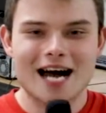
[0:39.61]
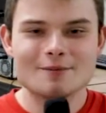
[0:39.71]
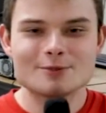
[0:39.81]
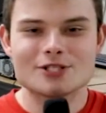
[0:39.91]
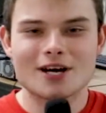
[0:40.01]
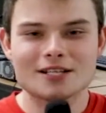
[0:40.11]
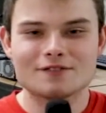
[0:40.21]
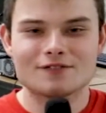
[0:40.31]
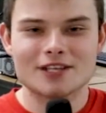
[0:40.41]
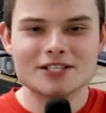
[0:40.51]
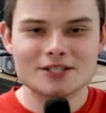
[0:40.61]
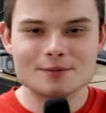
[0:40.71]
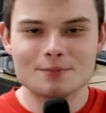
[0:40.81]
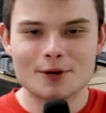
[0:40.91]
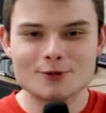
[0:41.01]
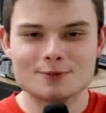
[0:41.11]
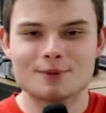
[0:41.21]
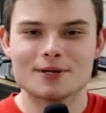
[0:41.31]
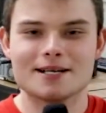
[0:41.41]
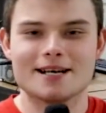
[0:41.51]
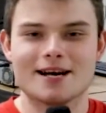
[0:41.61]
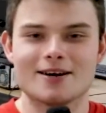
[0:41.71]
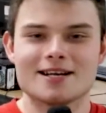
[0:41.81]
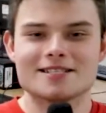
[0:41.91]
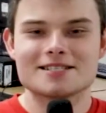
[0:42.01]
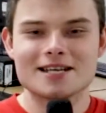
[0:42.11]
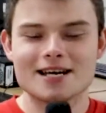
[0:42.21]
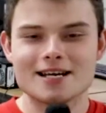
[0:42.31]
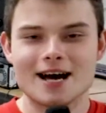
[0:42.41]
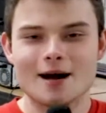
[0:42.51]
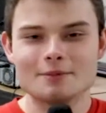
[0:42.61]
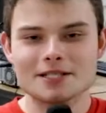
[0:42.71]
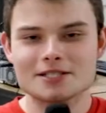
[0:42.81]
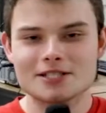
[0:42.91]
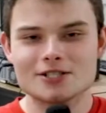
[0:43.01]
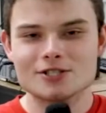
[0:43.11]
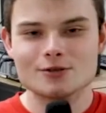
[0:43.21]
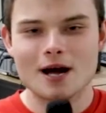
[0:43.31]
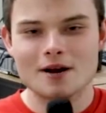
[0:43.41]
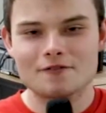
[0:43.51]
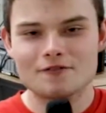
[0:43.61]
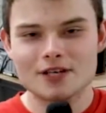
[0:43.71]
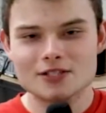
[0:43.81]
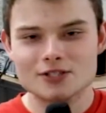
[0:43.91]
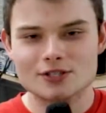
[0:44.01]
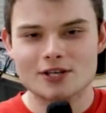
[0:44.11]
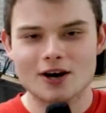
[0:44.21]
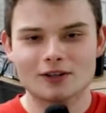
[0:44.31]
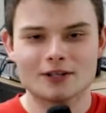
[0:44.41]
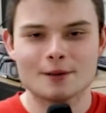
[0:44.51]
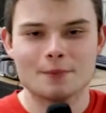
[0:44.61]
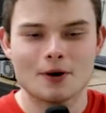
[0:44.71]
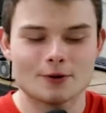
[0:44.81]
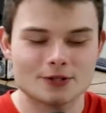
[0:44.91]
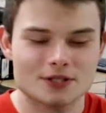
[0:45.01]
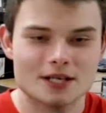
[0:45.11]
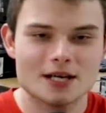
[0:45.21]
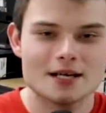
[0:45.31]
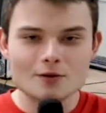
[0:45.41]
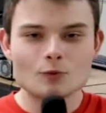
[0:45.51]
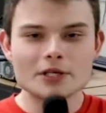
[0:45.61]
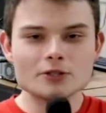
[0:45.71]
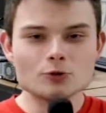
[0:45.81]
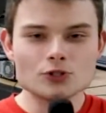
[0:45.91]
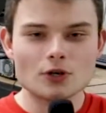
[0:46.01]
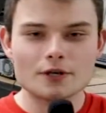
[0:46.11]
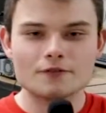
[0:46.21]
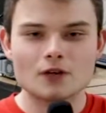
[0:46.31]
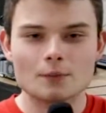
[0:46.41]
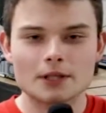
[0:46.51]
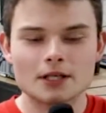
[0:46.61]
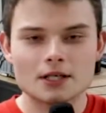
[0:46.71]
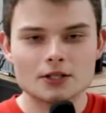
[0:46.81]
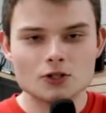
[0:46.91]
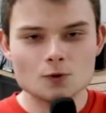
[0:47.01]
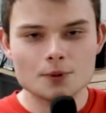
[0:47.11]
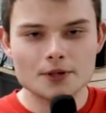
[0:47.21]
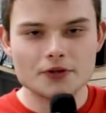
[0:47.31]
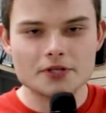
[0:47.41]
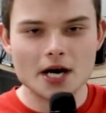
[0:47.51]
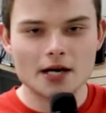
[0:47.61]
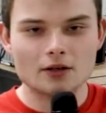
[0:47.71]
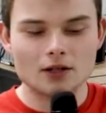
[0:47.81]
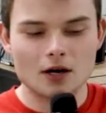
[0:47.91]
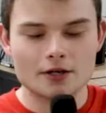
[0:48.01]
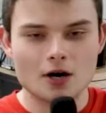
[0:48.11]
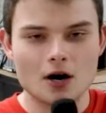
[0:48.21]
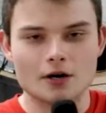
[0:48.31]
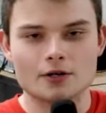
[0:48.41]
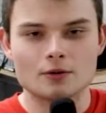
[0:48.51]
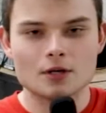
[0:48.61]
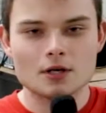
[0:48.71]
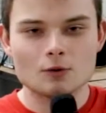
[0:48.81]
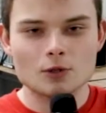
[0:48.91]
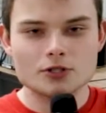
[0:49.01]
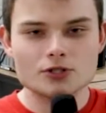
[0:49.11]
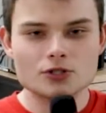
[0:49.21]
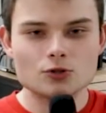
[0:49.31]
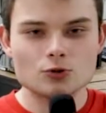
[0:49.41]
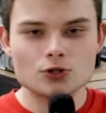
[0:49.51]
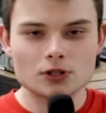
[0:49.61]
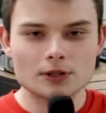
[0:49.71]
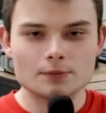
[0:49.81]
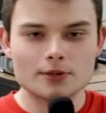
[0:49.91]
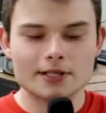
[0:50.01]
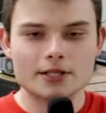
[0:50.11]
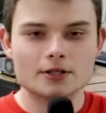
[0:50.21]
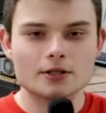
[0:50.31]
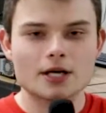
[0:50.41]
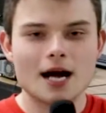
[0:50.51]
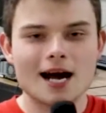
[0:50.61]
I'm Johnny Fix It in Post Burtonair, and today I'm going to teach you how to fix your color in post. When you started filming, you put the dial on auto, which is usually pretty good.